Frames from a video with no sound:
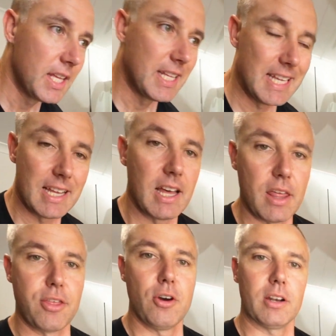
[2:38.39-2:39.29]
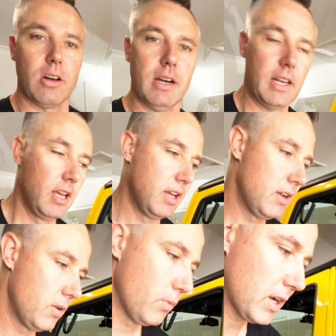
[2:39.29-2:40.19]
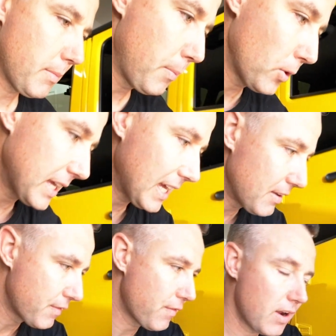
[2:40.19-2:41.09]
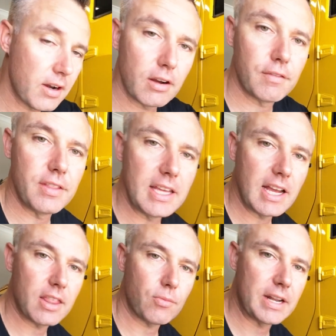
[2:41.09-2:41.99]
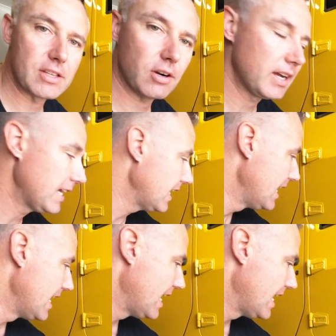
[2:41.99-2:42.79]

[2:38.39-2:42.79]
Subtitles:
Yeah, third light, we're going to be putting in front of the rear tyre here.